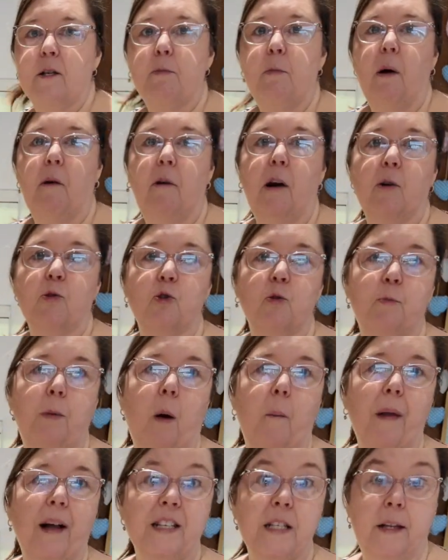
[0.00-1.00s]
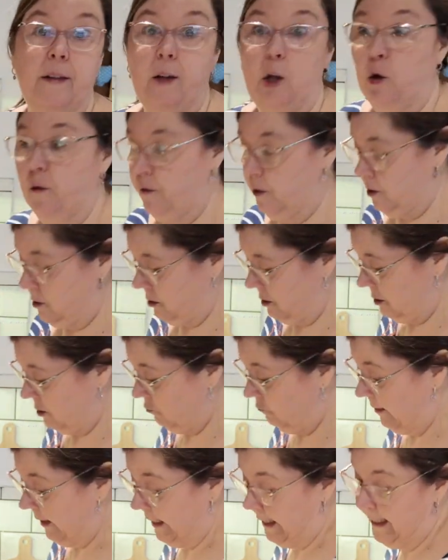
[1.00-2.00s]
tomorrow I'll just pop that in the oven
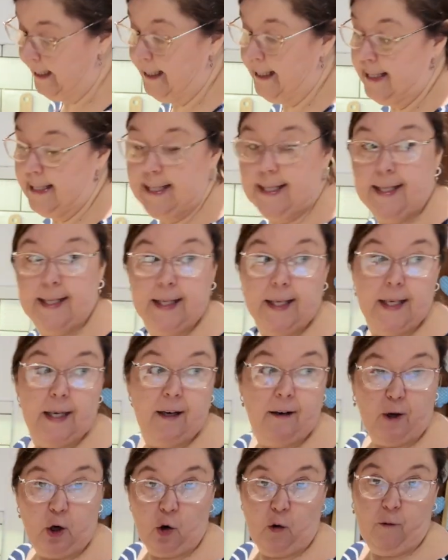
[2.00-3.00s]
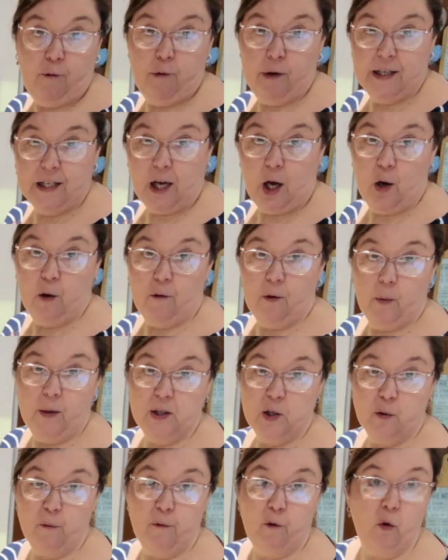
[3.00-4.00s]
to reheat, cover it over with
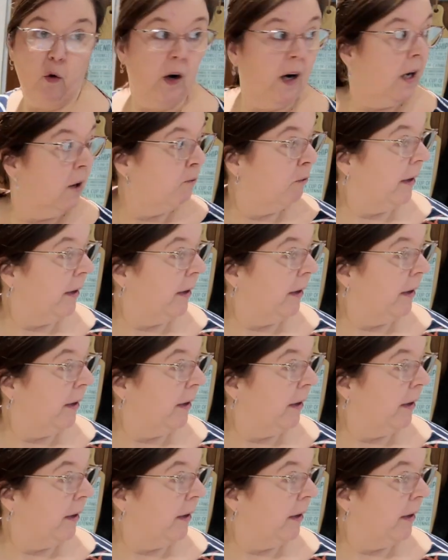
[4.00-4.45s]
some foil and